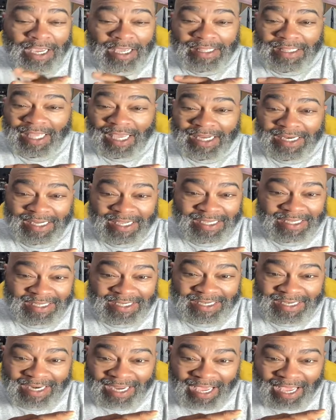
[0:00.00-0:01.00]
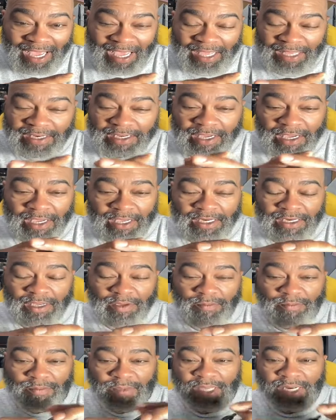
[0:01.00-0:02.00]
that does not
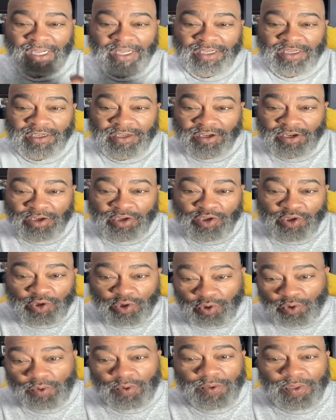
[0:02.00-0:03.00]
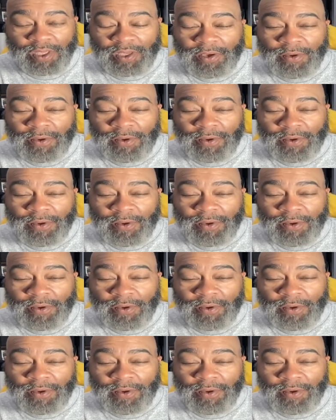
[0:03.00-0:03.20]
diminish the truth